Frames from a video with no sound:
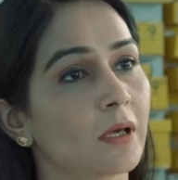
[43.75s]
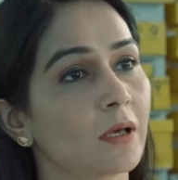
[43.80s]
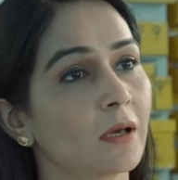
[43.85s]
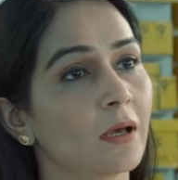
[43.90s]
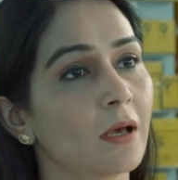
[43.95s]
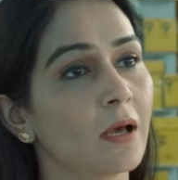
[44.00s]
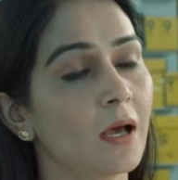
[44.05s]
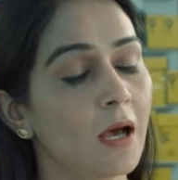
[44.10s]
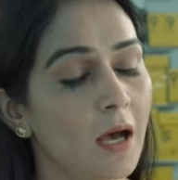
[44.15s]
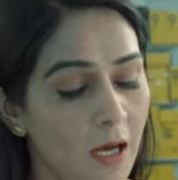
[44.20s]

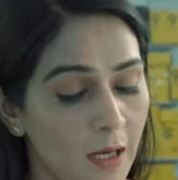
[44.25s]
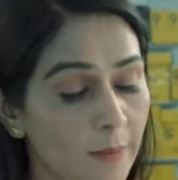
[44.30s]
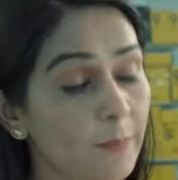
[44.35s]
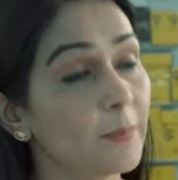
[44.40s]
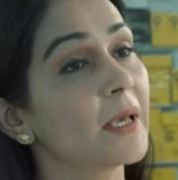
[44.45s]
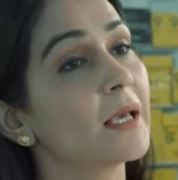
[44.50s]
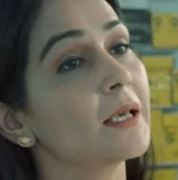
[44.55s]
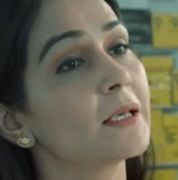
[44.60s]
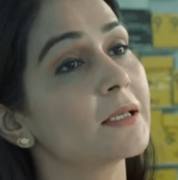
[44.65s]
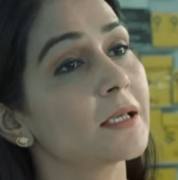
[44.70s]
Vivo
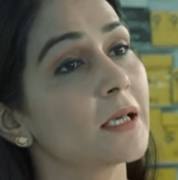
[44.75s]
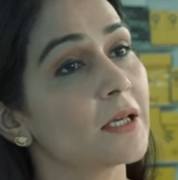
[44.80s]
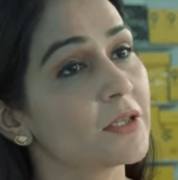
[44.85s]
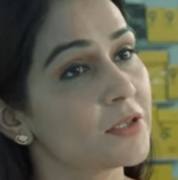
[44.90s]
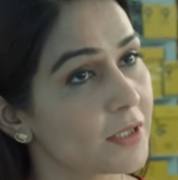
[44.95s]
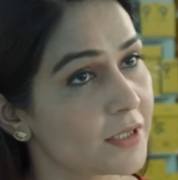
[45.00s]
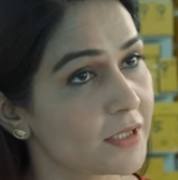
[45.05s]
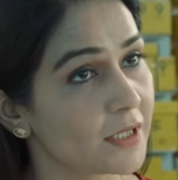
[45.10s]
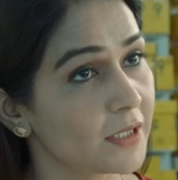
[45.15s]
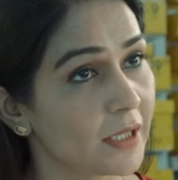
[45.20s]

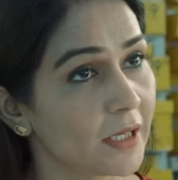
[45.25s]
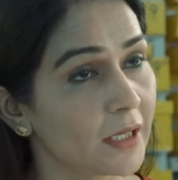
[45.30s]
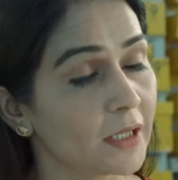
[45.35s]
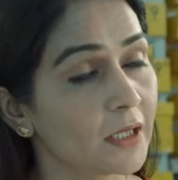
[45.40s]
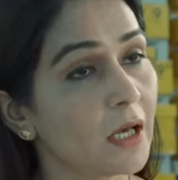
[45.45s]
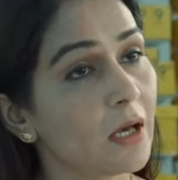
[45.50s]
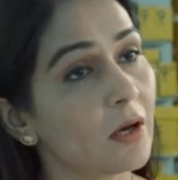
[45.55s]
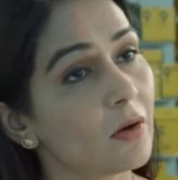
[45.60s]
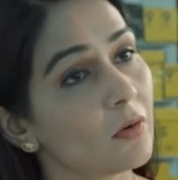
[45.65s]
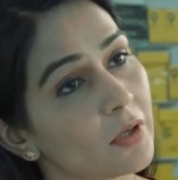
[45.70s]
X80.
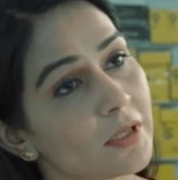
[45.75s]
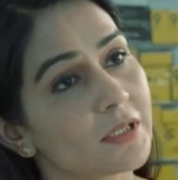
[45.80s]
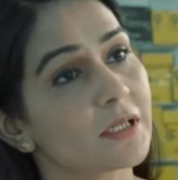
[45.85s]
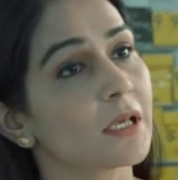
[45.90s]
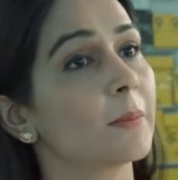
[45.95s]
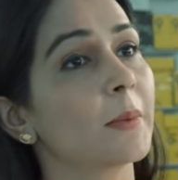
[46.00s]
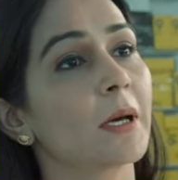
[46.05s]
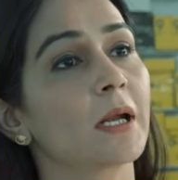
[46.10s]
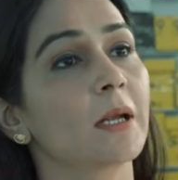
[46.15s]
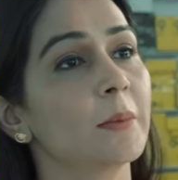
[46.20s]
I
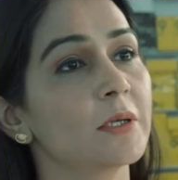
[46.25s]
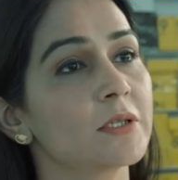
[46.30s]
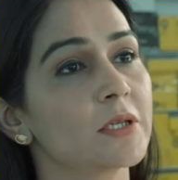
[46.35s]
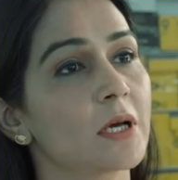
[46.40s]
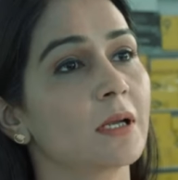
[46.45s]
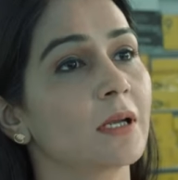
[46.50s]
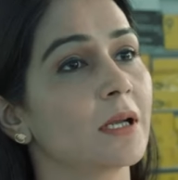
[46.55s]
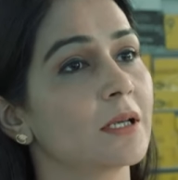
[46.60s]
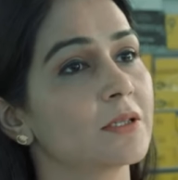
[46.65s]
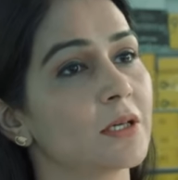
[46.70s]
wanted to know
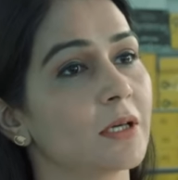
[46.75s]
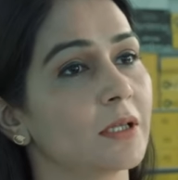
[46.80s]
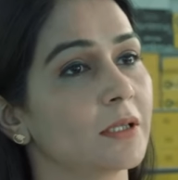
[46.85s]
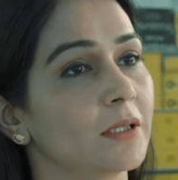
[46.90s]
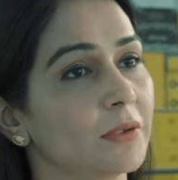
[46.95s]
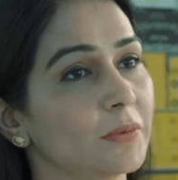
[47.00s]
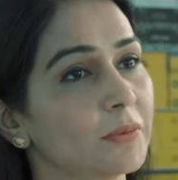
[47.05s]
more about